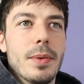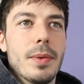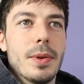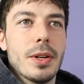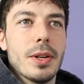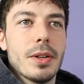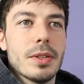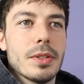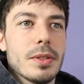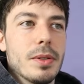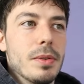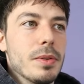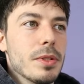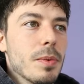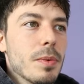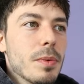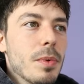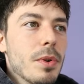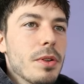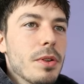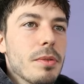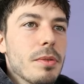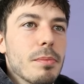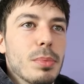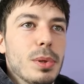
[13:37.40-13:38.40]
There we go, 2
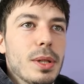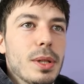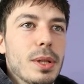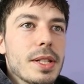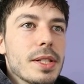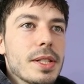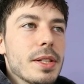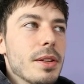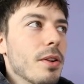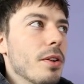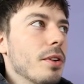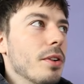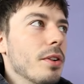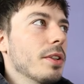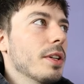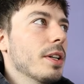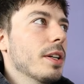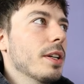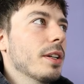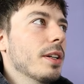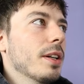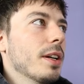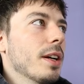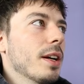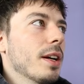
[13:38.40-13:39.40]
to 1, place the
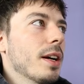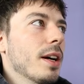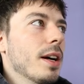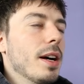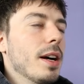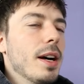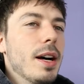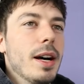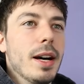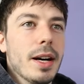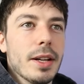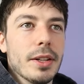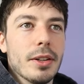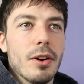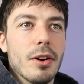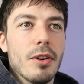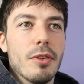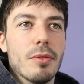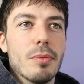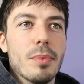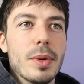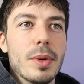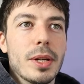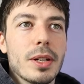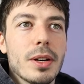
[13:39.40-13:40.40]
order, and
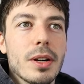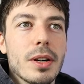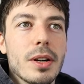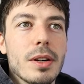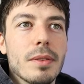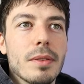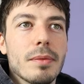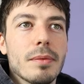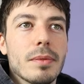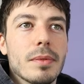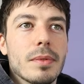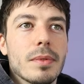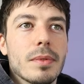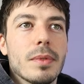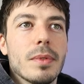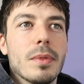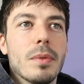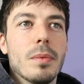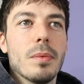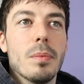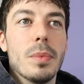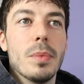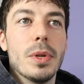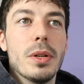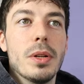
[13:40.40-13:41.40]
off we go.
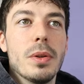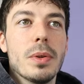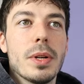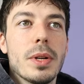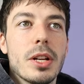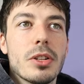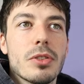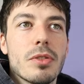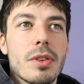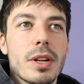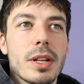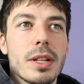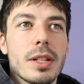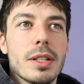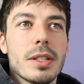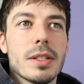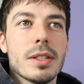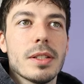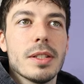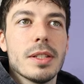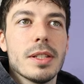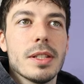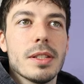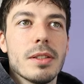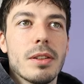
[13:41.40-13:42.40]
We do get
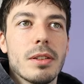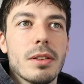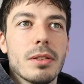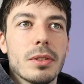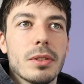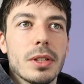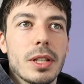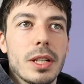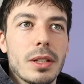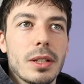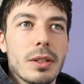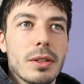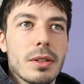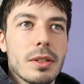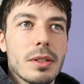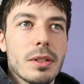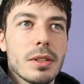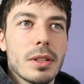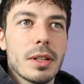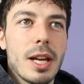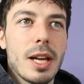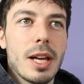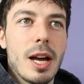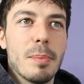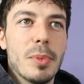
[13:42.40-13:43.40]
triggered. This is not looking
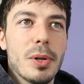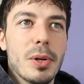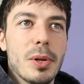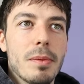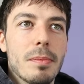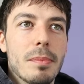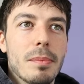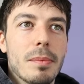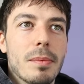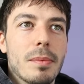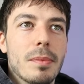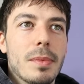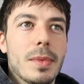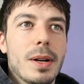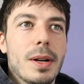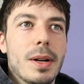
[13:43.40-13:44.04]
good, the gap up.